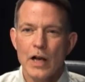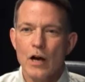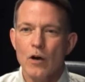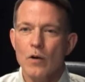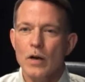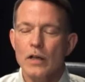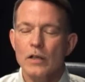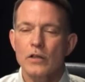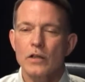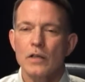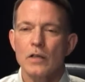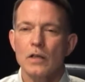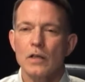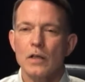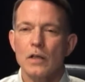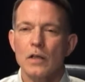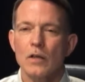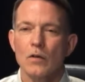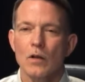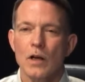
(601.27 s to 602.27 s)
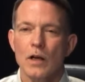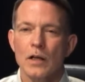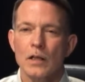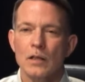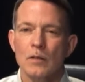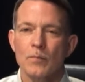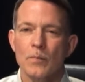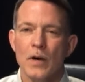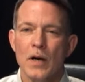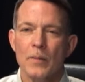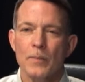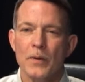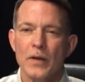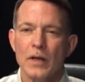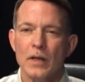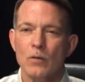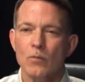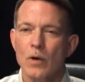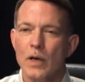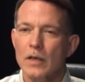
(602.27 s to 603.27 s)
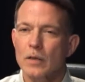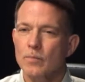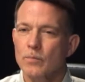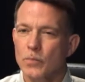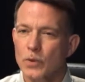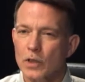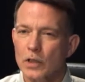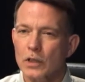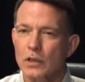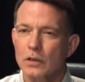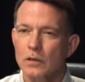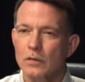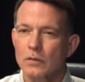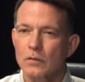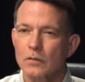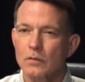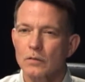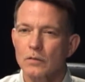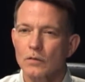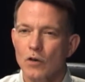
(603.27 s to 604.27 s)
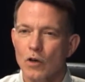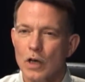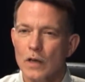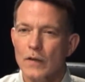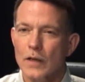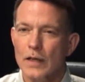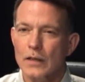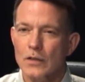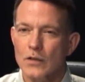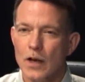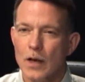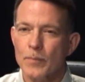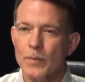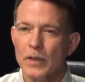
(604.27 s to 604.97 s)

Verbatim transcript: Now, didn't Ilan Pappe write a book on that